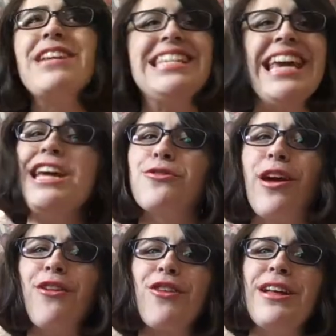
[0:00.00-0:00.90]
what a day
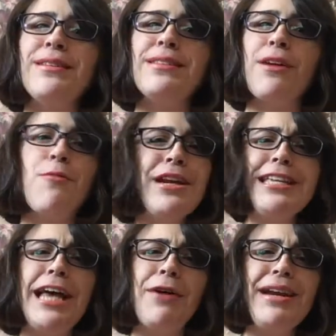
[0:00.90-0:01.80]
trader is. Like, what
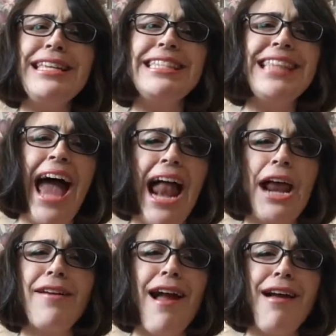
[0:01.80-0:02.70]
is, what is that?
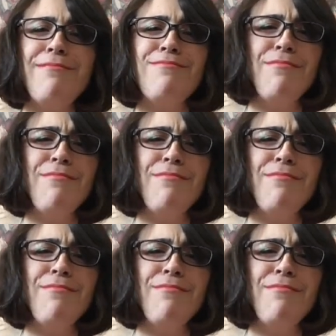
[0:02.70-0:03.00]
I,